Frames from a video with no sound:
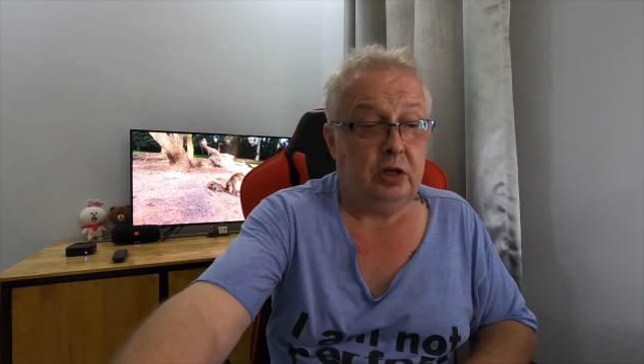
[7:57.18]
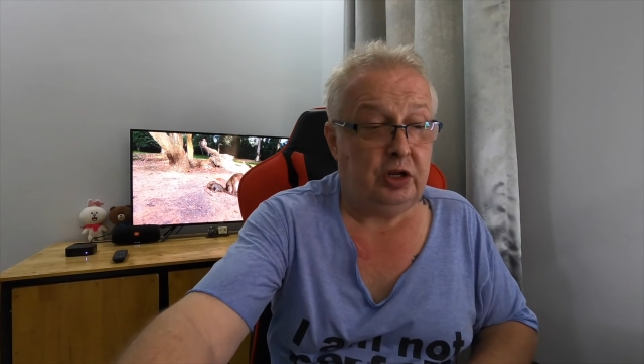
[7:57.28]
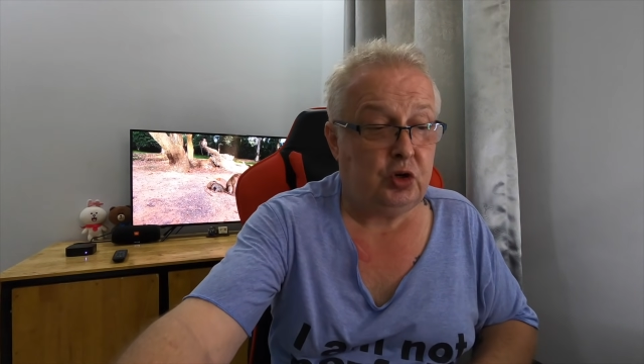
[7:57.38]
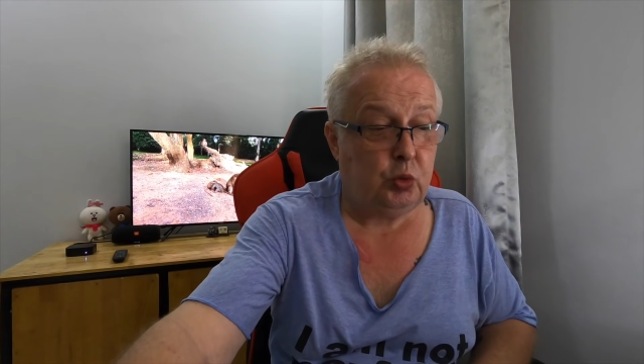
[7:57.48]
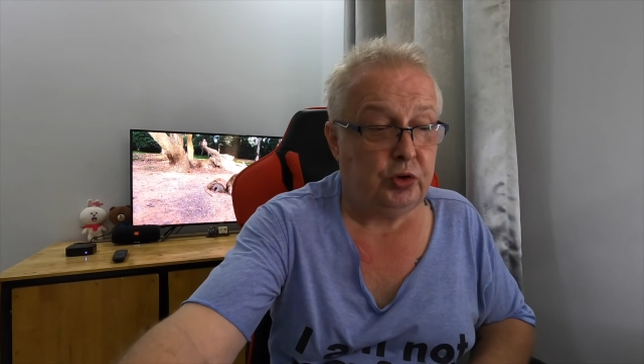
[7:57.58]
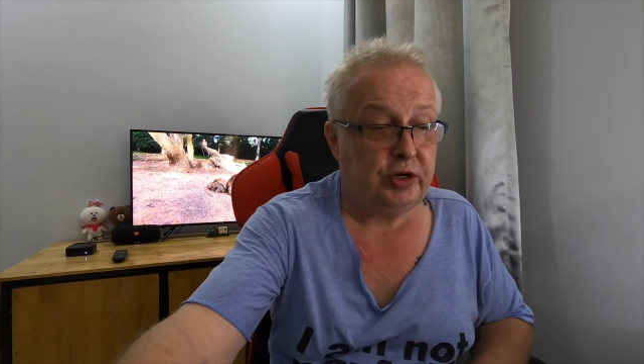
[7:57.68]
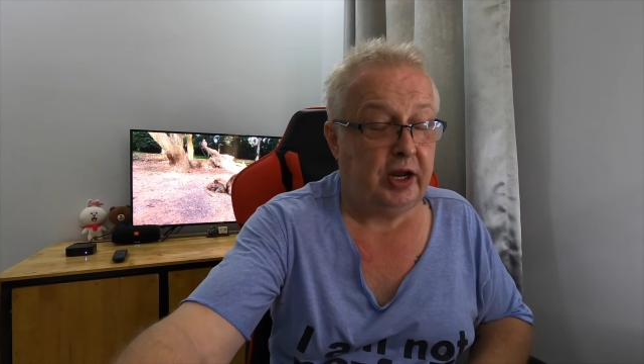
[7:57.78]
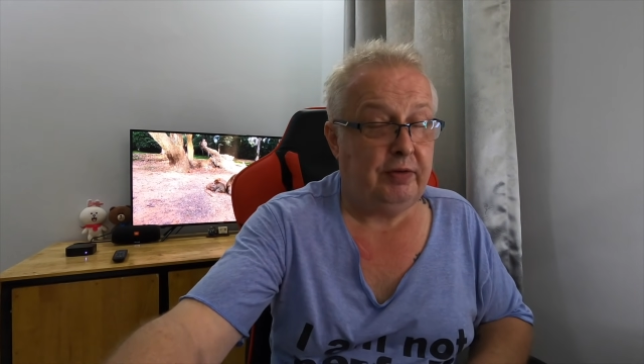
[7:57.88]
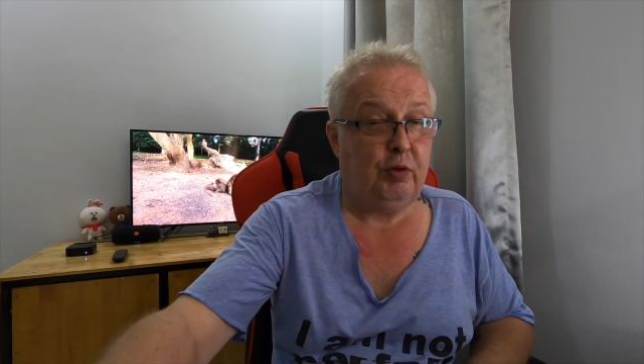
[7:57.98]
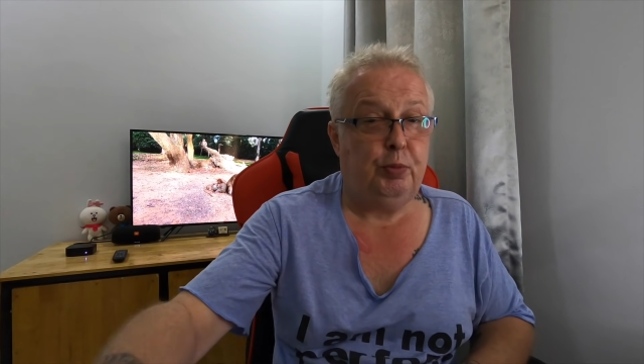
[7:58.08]
this was
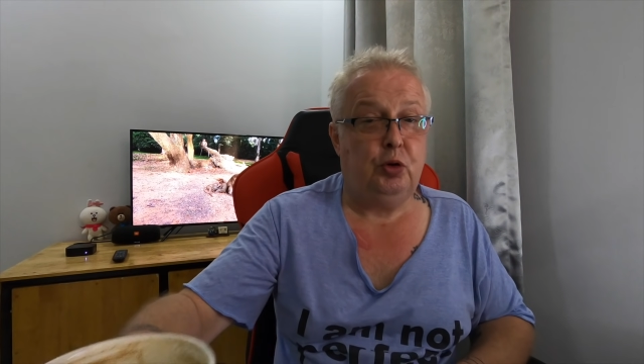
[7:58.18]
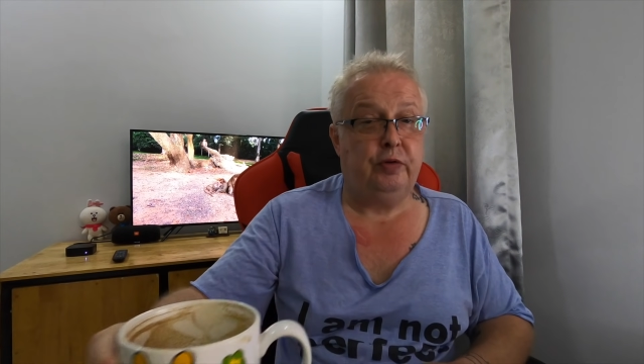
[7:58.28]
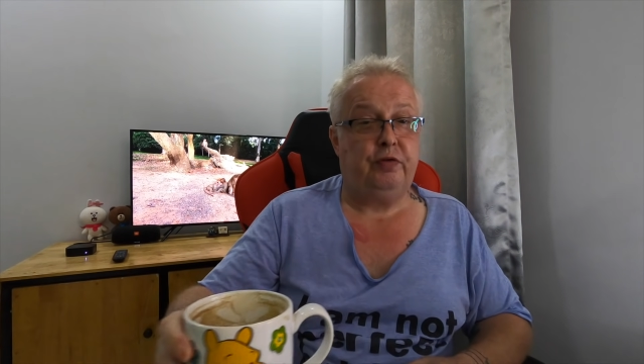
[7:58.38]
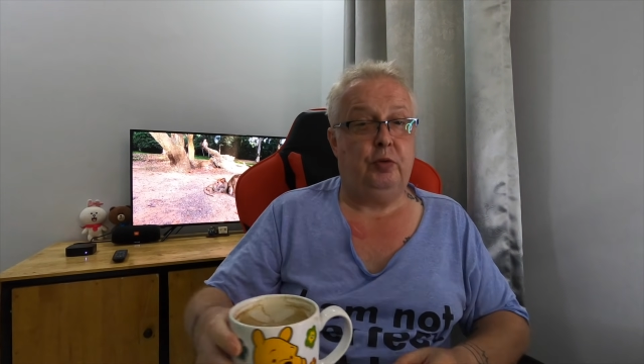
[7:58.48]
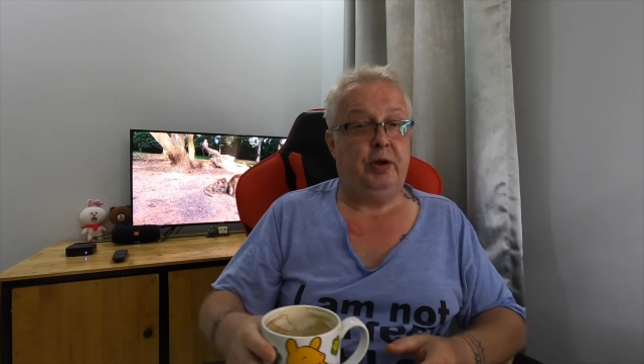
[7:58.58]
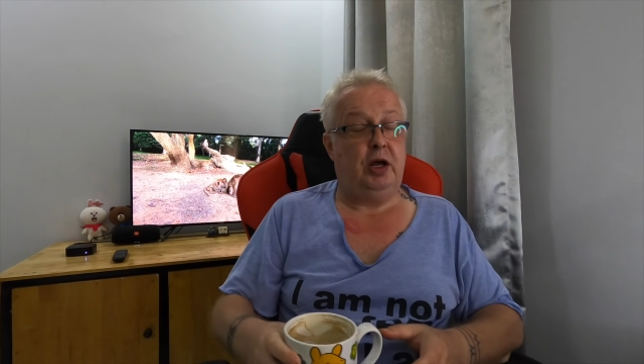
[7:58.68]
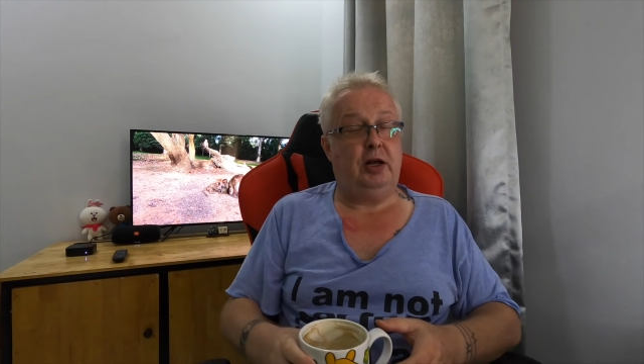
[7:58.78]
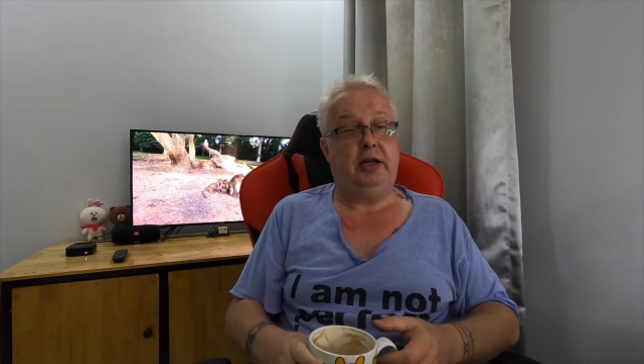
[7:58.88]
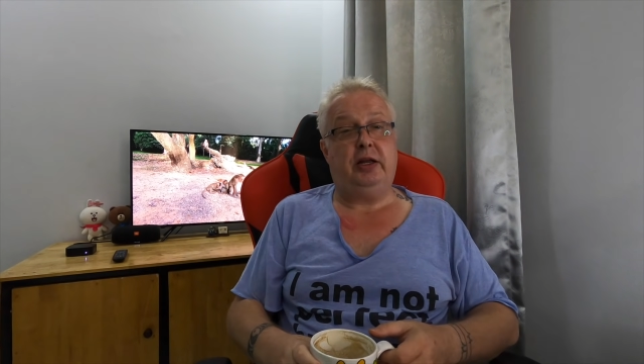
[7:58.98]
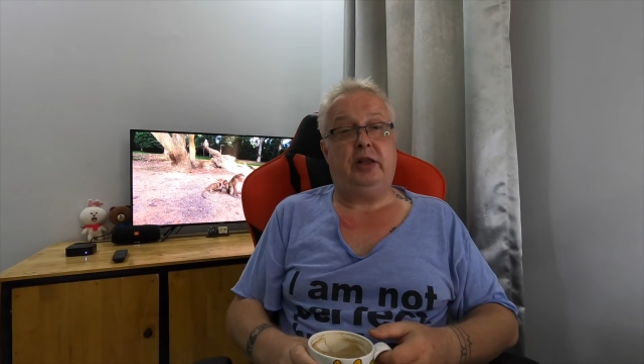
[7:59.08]
a report from
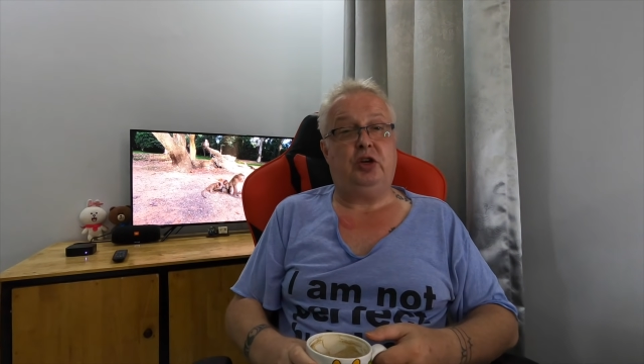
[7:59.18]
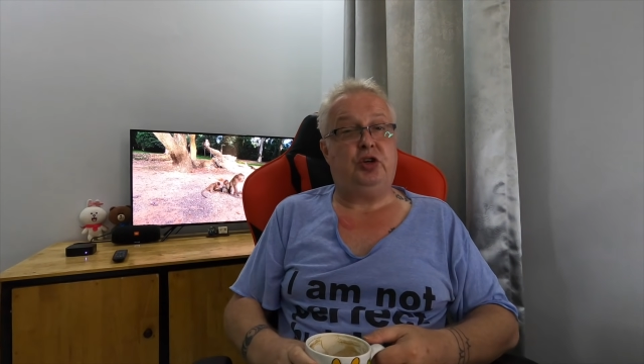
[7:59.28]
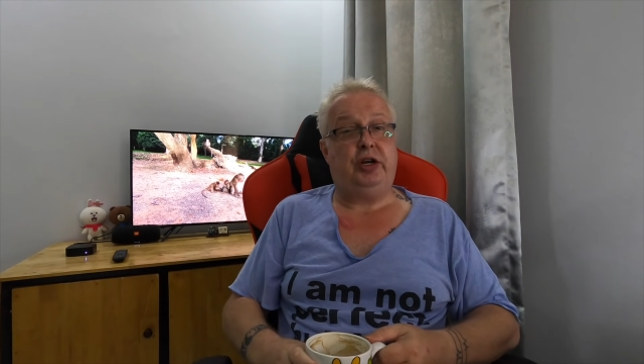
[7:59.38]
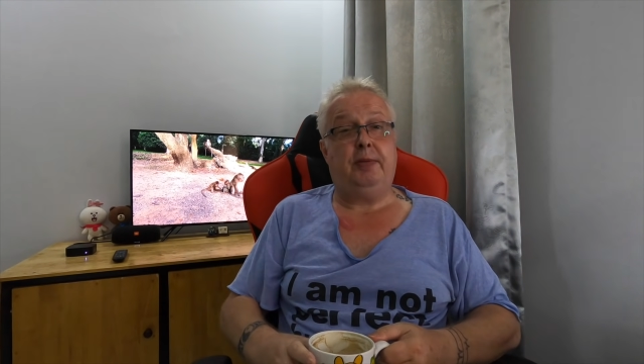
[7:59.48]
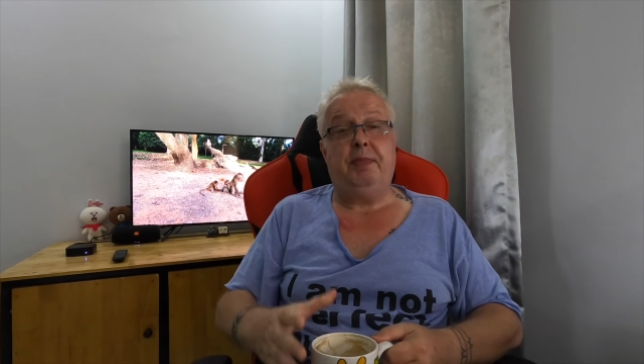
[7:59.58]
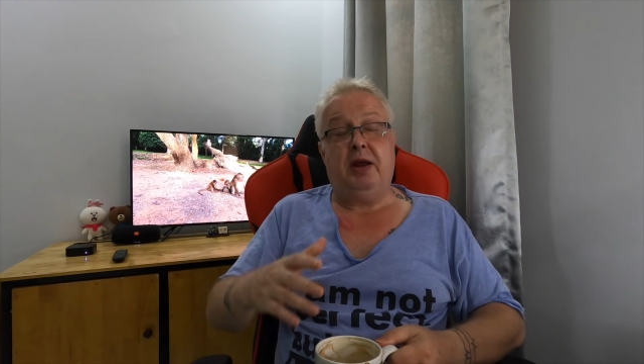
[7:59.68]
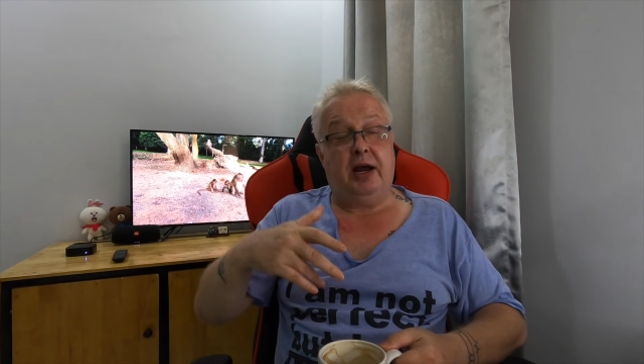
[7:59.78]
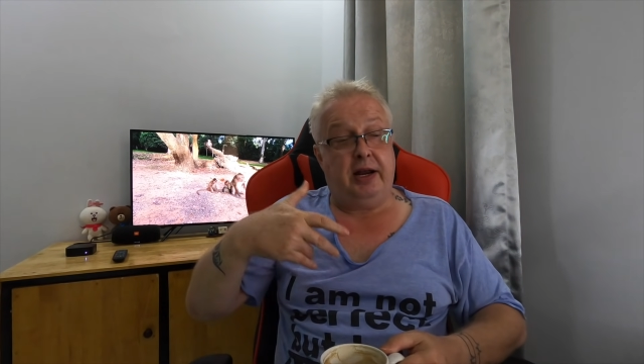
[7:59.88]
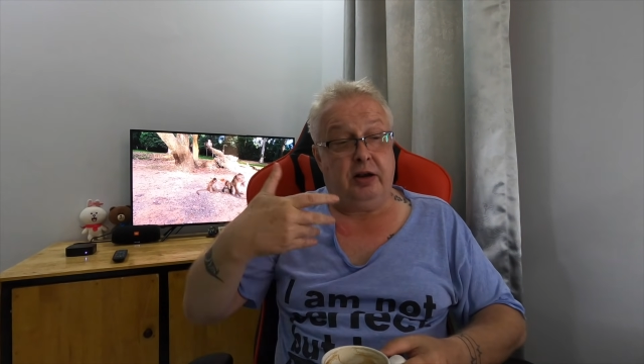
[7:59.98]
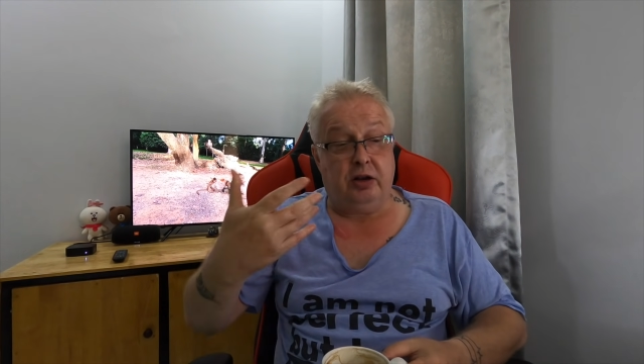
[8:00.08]
earlier this year,
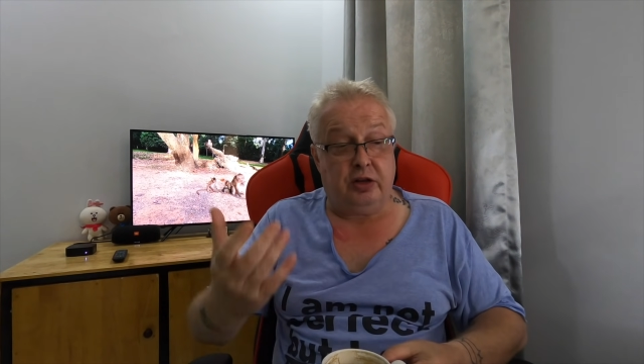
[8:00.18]
and